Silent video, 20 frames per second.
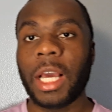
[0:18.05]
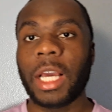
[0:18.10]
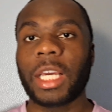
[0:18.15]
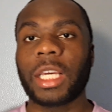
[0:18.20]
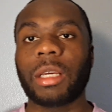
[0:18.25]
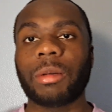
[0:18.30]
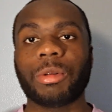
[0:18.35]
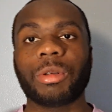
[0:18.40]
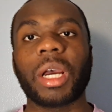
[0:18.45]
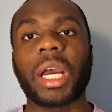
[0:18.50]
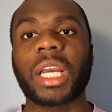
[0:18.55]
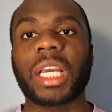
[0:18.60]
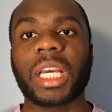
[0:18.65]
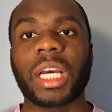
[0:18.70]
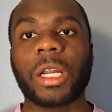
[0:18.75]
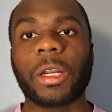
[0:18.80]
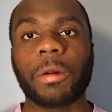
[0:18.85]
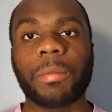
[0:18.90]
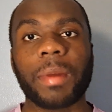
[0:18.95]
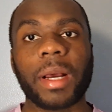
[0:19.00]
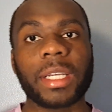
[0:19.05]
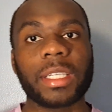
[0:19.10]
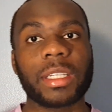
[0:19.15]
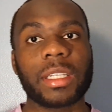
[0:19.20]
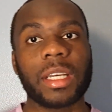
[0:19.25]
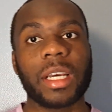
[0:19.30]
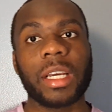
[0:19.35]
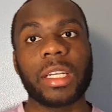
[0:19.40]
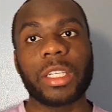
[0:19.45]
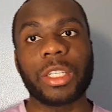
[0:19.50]
keep trying to get under my
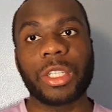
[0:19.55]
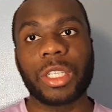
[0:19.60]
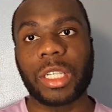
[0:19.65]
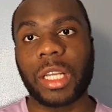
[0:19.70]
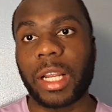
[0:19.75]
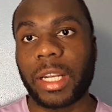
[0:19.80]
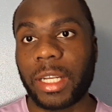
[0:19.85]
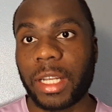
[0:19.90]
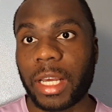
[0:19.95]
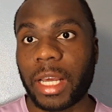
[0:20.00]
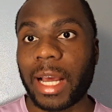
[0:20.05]
skin and shit like that.